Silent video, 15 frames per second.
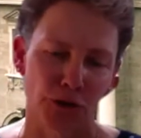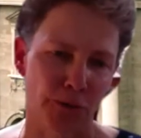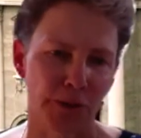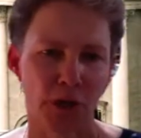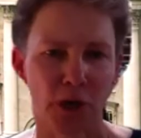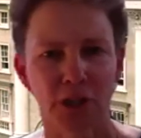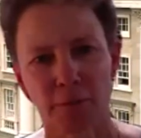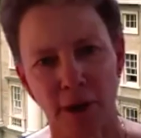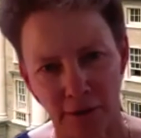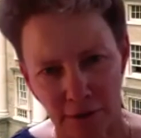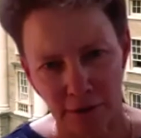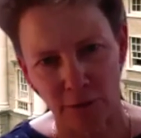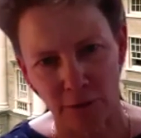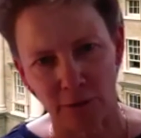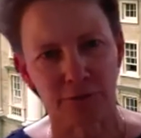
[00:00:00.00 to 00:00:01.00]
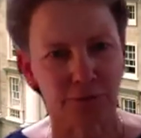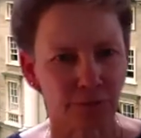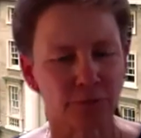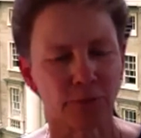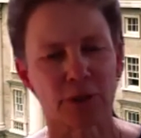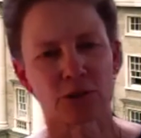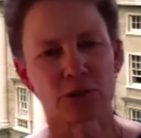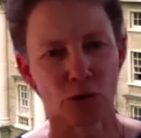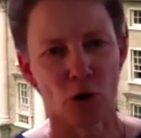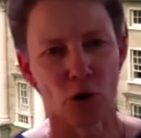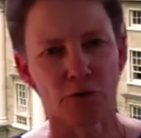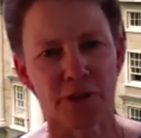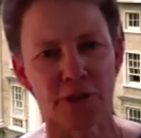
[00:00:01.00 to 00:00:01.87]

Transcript: So we talked about sort of what drove